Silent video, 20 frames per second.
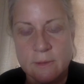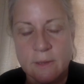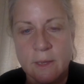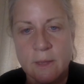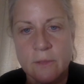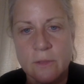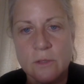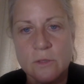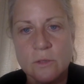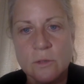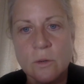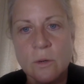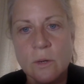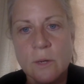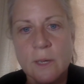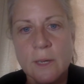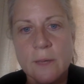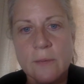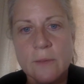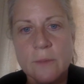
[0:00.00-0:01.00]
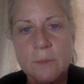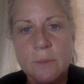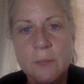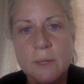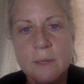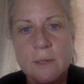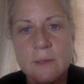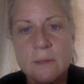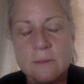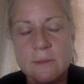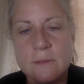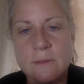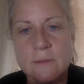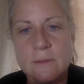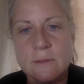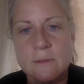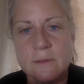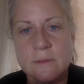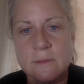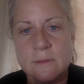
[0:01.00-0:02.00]
and the joy and the peace
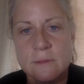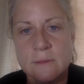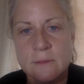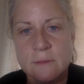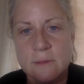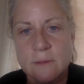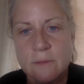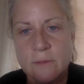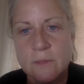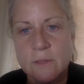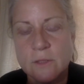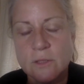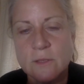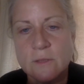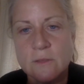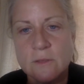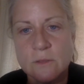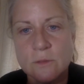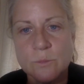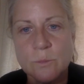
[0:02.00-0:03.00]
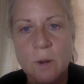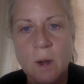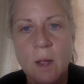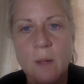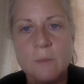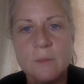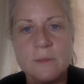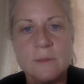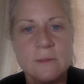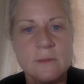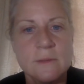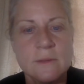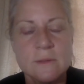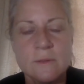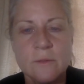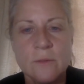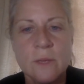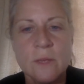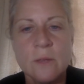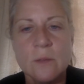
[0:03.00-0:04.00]
that Jesus promises
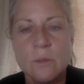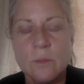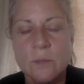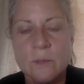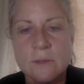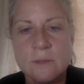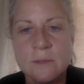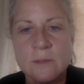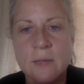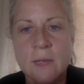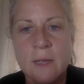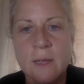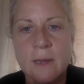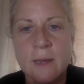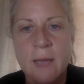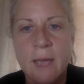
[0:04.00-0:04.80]
is available. It's not